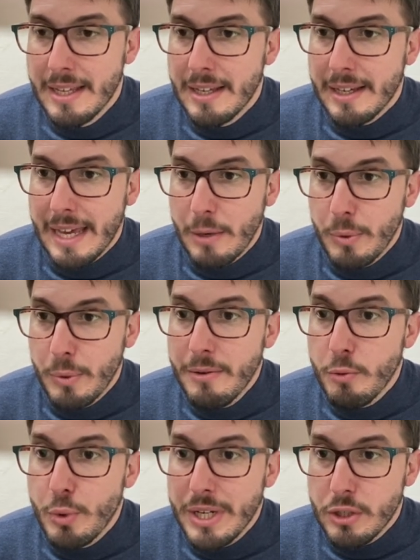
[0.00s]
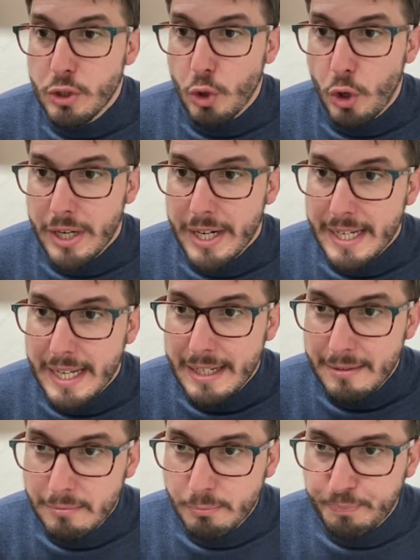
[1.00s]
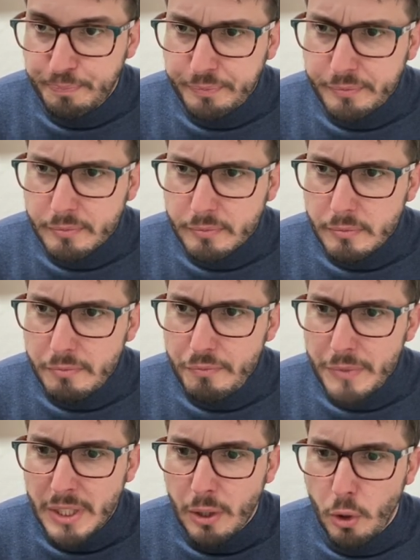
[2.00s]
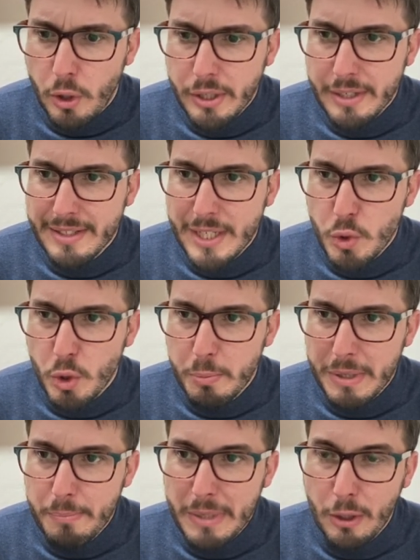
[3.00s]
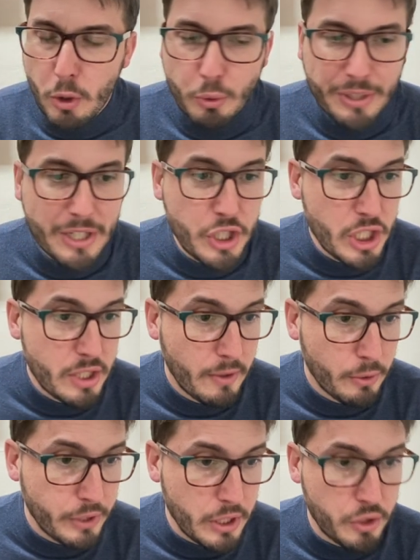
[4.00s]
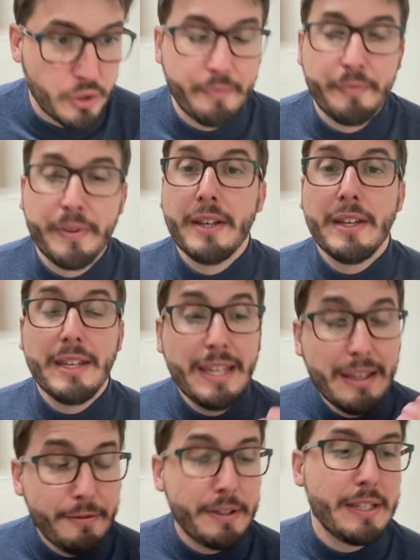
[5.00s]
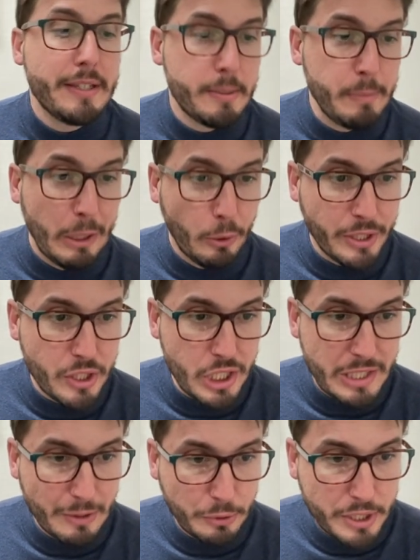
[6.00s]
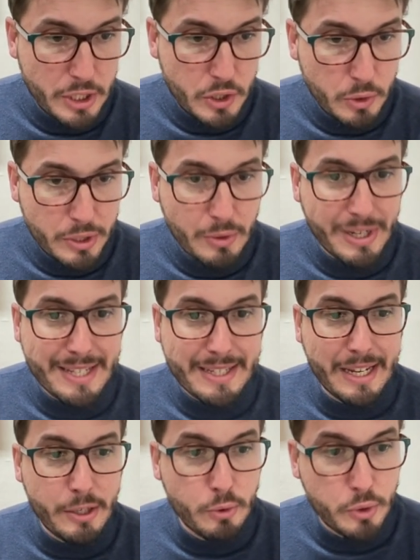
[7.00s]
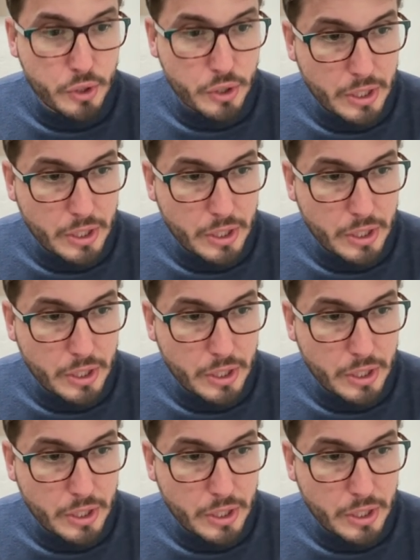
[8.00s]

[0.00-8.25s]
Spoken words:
Can we restore again, or this will be below the gingival tissue? If this is below the gingival tissue, you guys can use